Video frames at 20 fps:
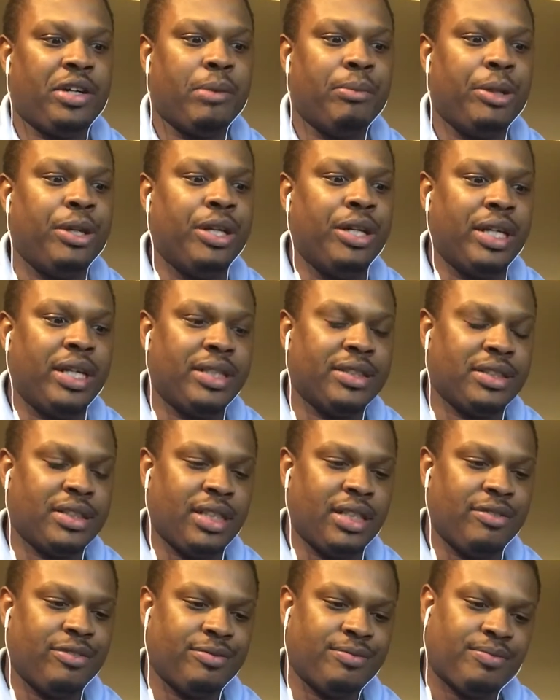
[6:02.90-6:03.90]
community and
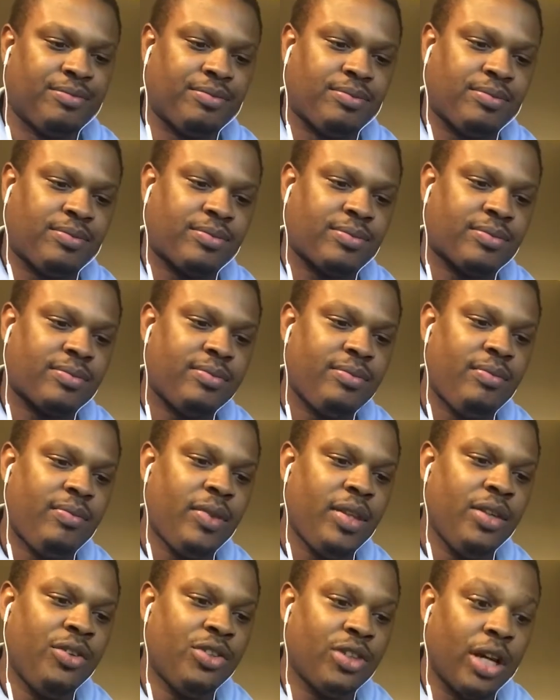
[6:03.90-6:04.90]
stuff.
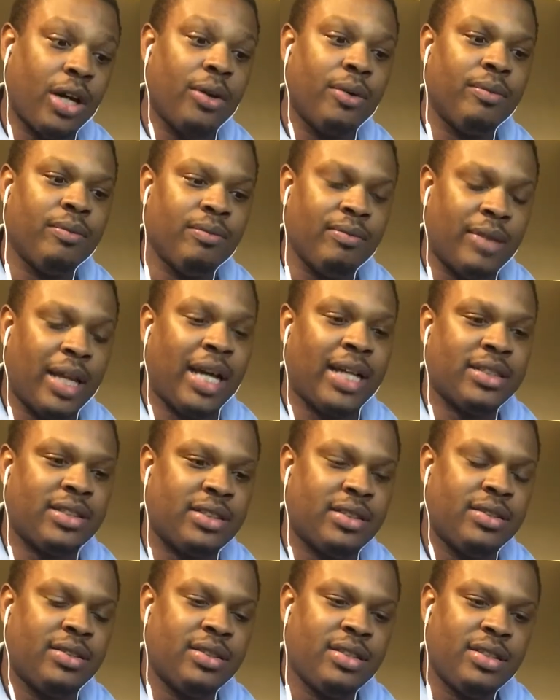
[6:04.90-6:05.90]
So
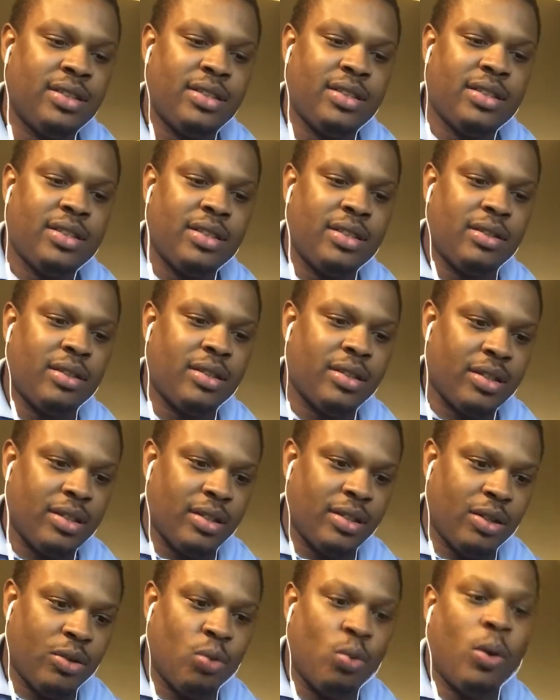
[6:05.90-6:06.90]
that's
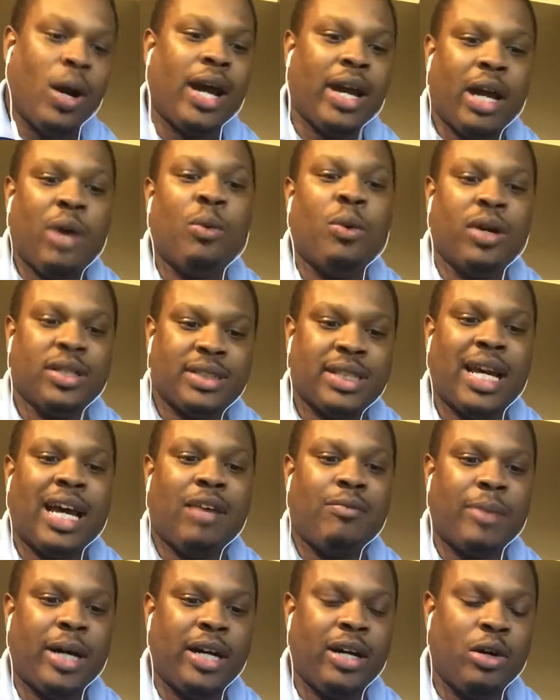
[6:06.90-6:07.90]
why I want to
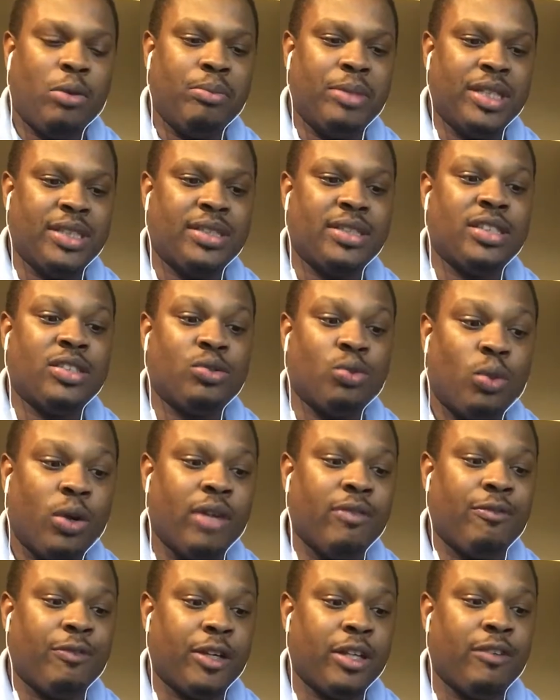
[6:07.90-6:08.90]
have my own business.
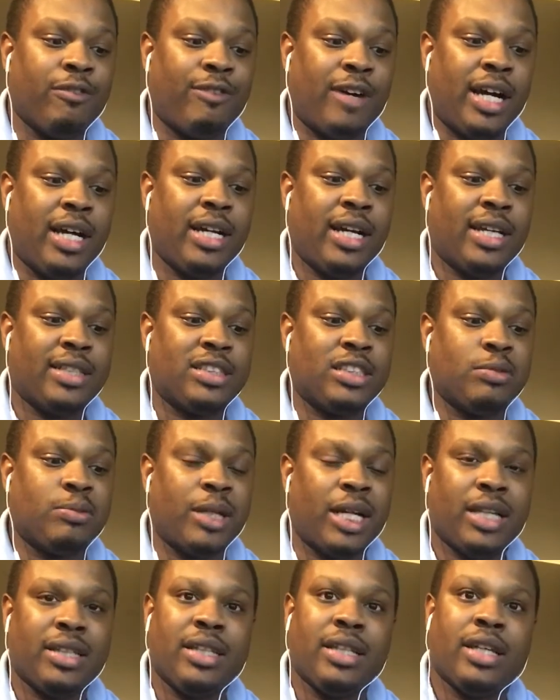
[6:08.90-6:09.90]
One, for the finances,
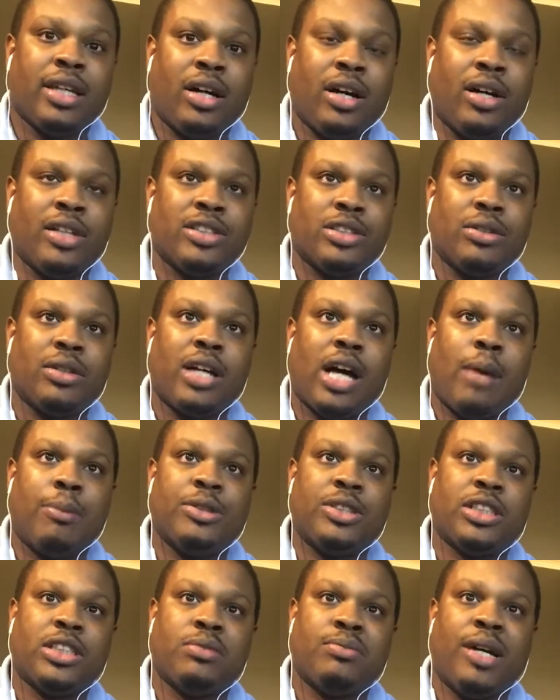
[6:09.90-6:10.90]
but I think it also
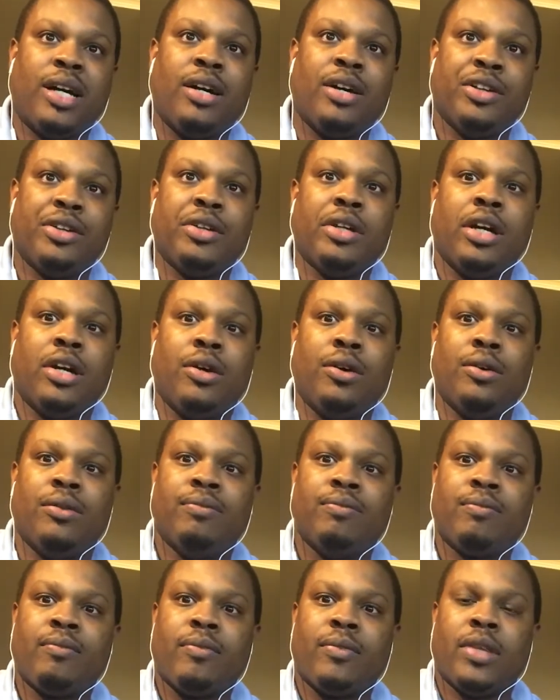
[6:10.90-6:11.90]
accomplishes my other goal
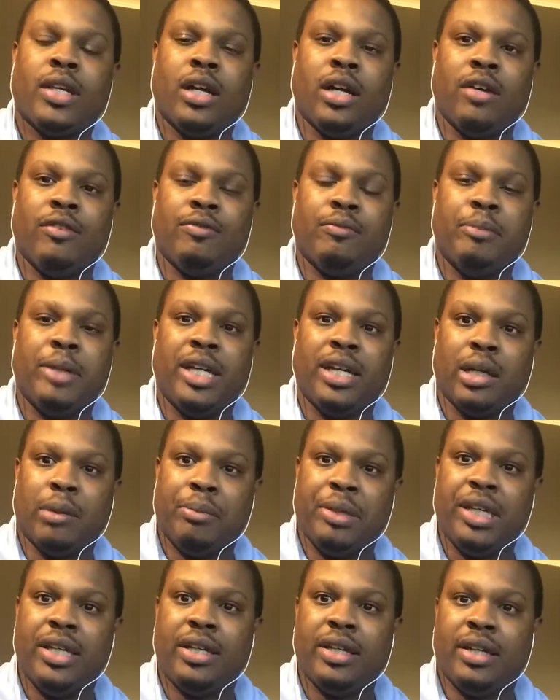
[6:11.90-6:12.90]
of being a
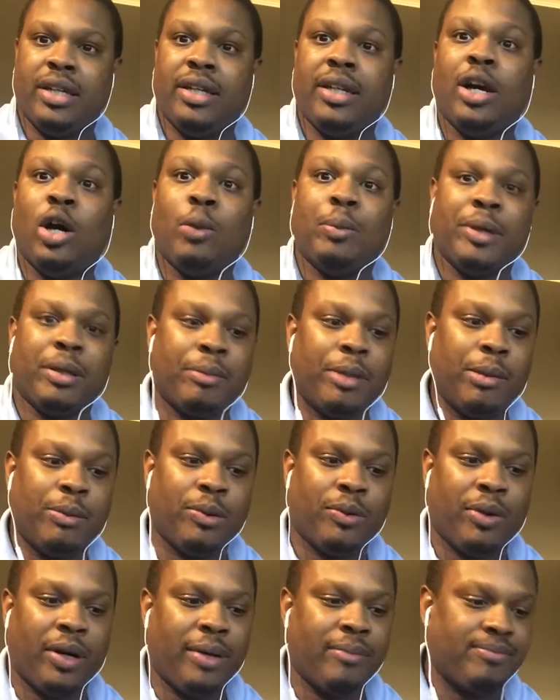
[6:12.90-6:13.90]
beacon and helping
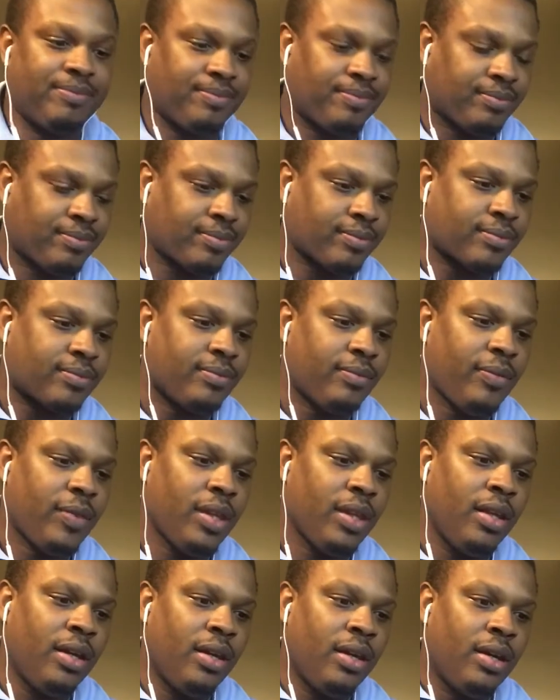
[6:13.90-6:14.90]
people, right?
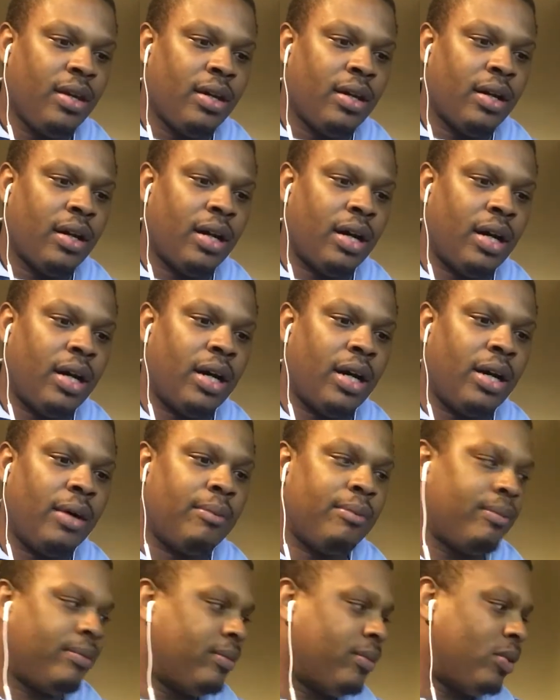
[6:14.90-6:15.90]

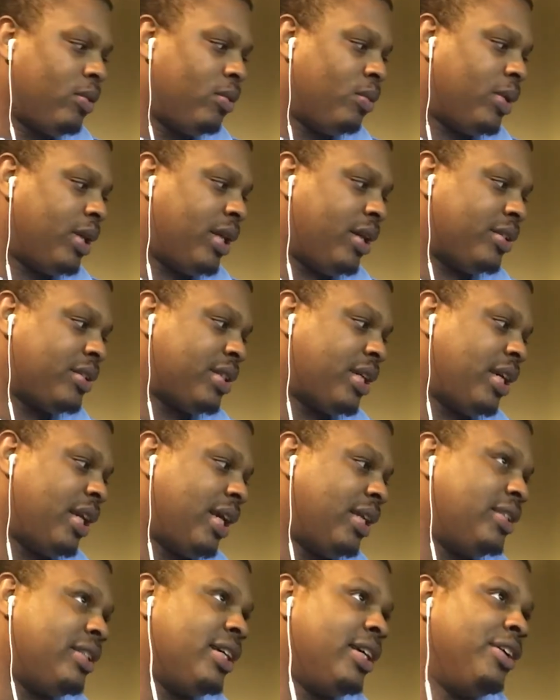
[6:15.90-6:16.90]
What else can
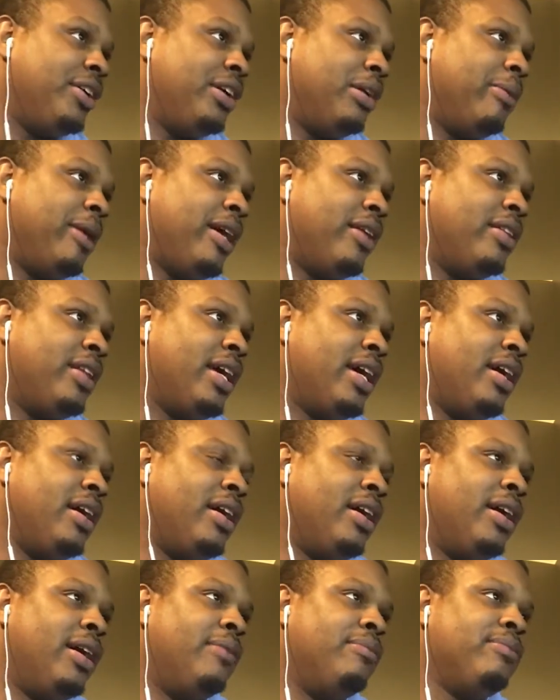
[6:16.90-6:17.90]
I tell you about
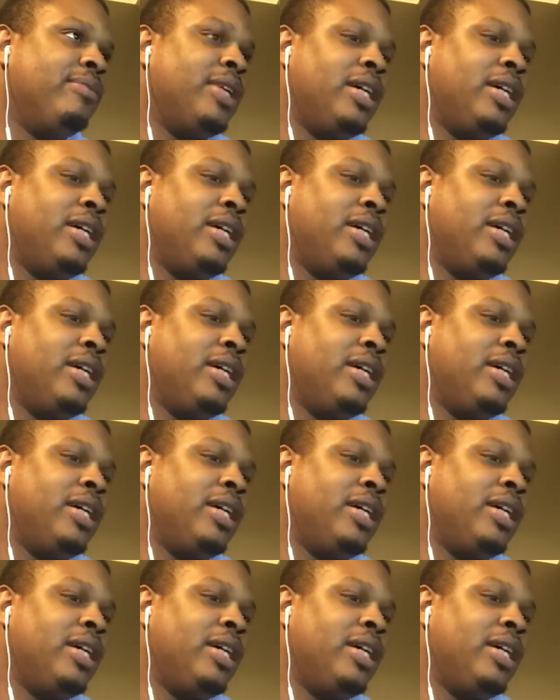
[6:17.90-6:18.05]
that?